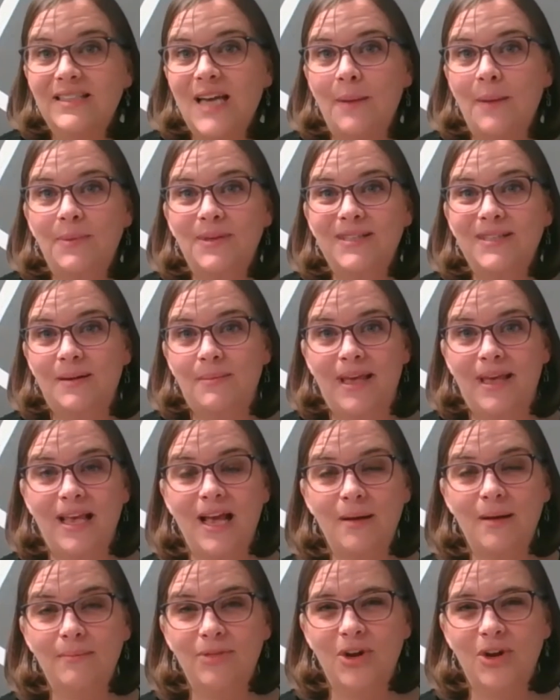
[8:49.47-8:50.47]
topics that might
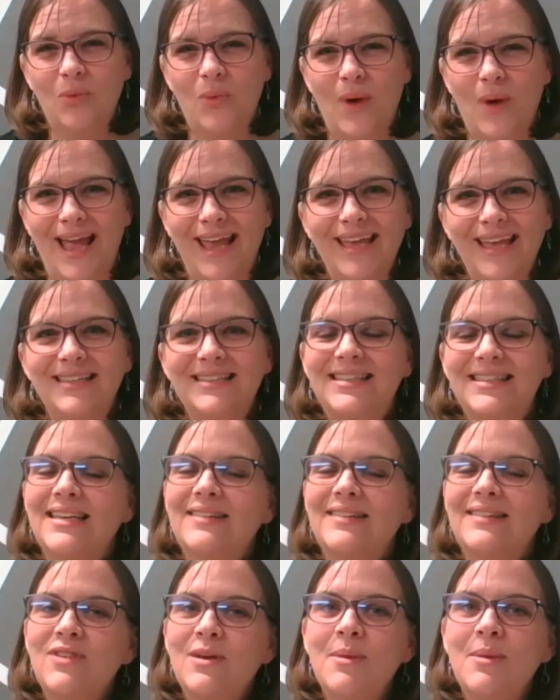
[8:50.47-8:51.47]
come their way and
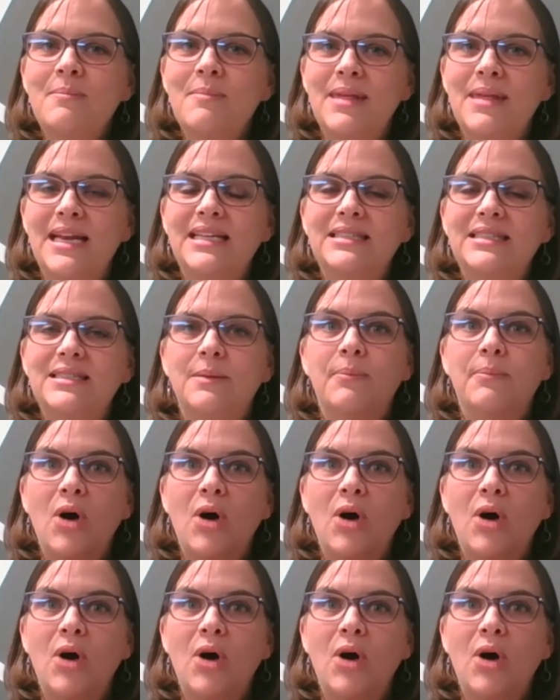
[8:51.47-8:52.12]
give them a minute to